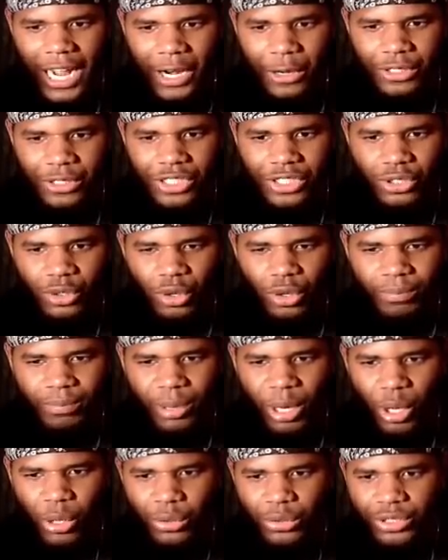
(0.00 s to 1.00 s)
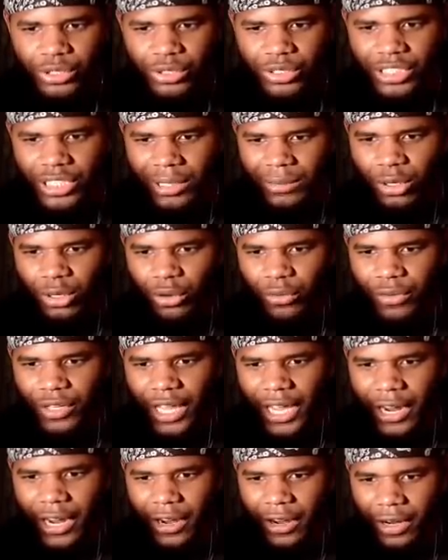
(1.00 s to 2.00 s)
dinosaur bones or something
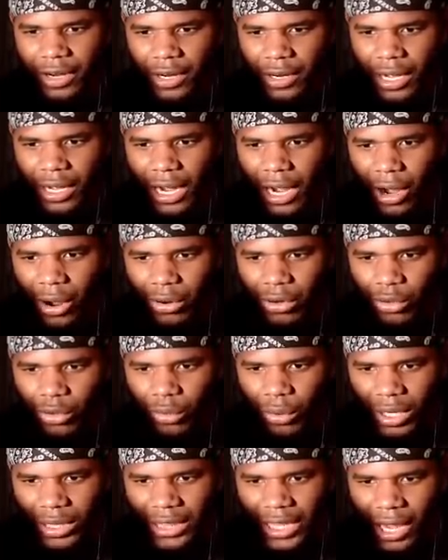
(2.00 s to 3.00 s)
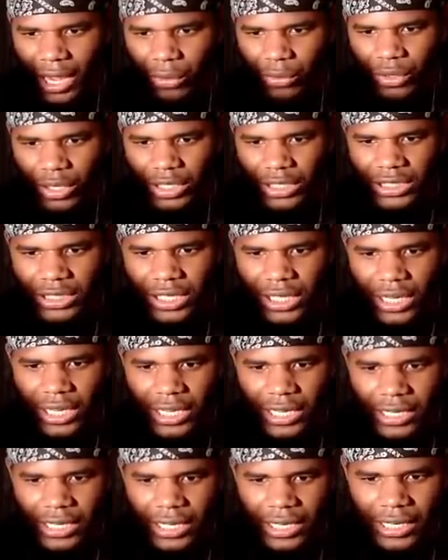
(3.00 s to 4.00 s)
over there. I don't know what that was.
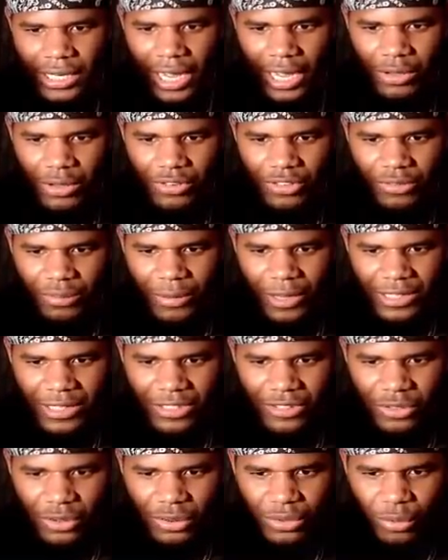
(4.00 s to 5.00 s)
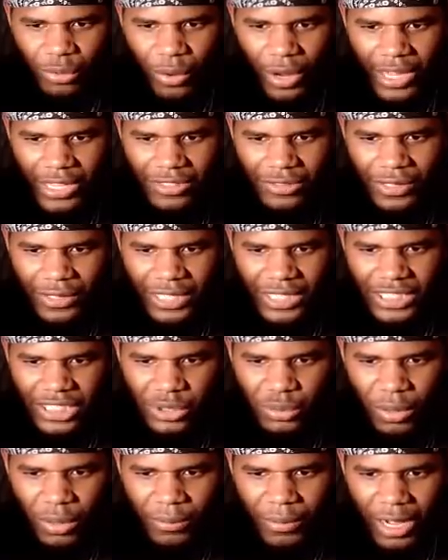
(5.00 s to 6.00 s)
And now you just made this dude away so he can
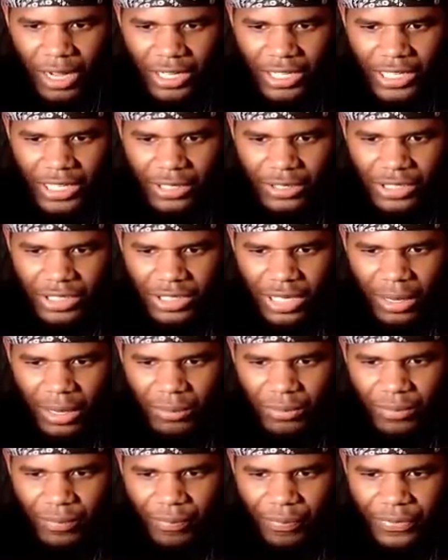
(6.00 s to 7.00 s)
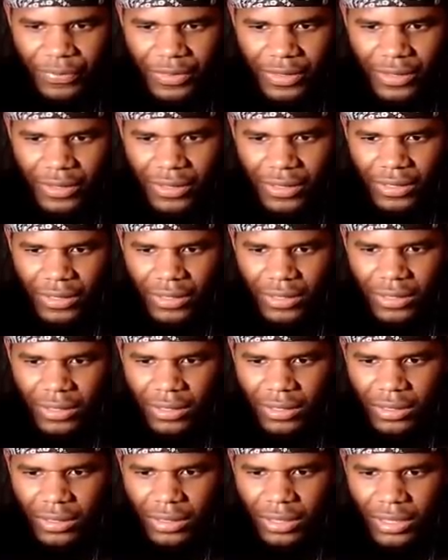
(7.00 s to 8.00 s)
swim out of here. So no, I'm... he can't swim. I don't know
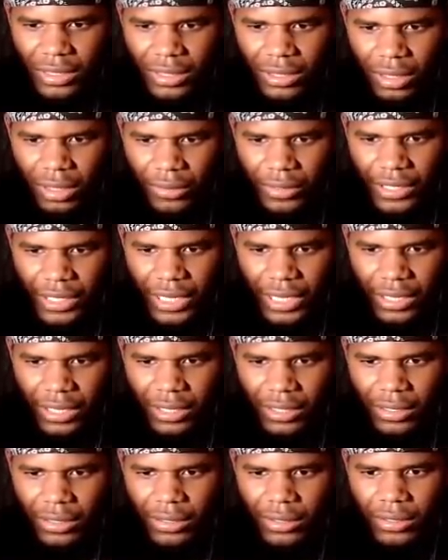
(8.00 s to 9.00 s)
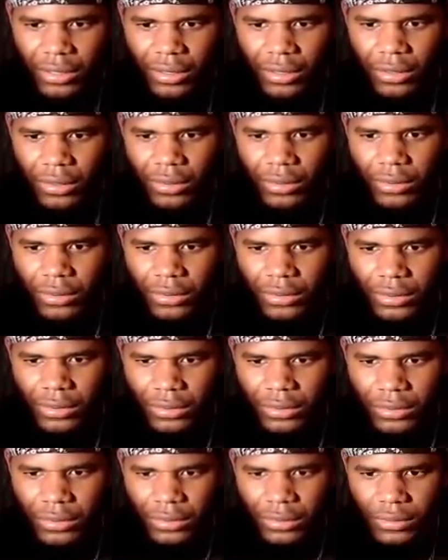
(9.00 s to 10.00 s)
why. Like I saw, oh, I noticed can't? it underwater. He
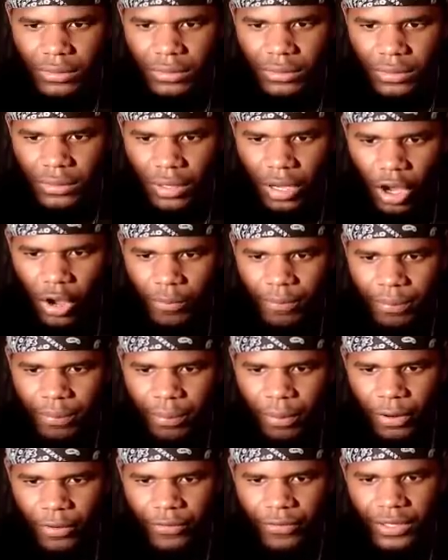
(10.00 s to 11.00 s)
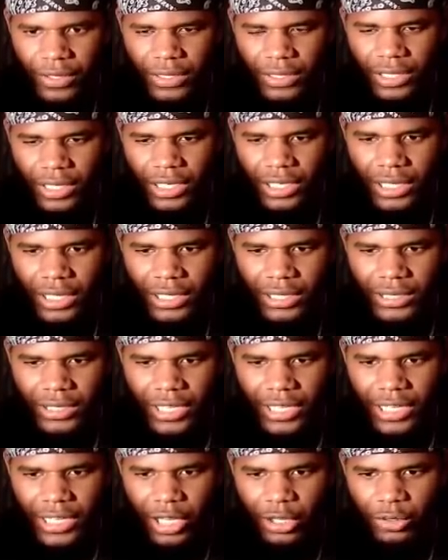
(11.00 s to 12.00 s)
can't swim. Oh, perfect. Uh,
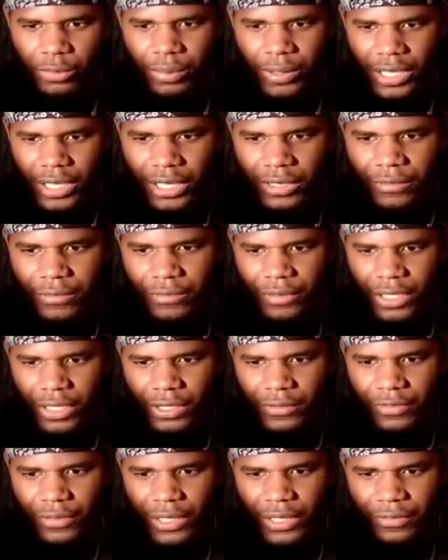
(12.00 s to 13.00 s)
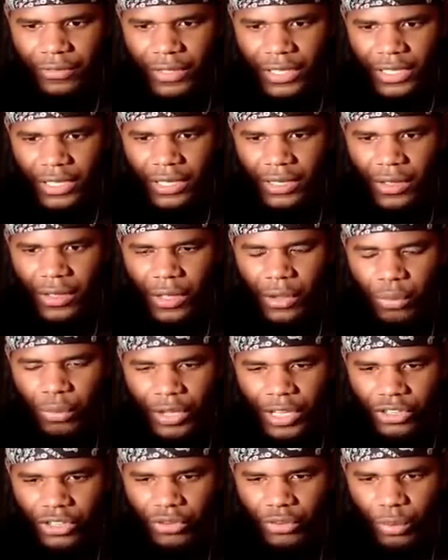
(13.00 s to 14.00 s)
get another bucket. Fill it. Fill it. Fill it.
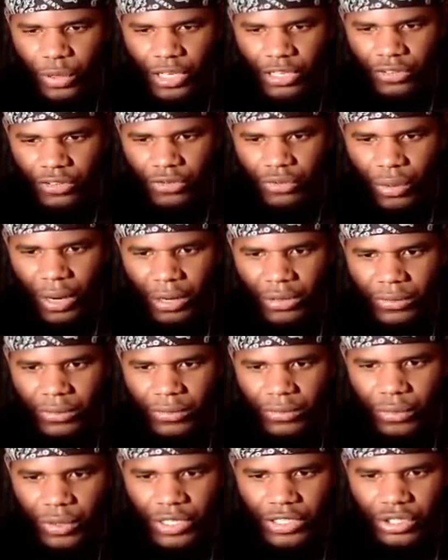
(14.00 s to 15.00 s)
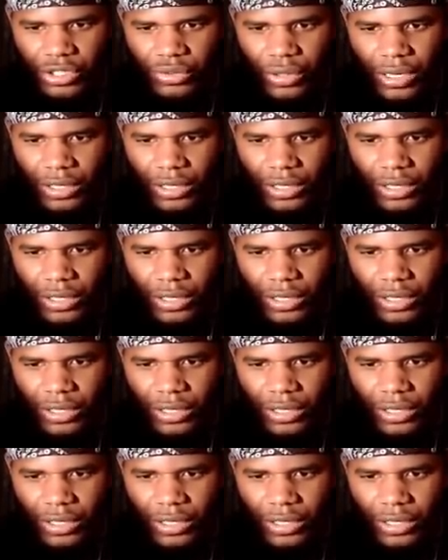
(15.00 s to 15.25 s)
We can we, we can just drown him. We can just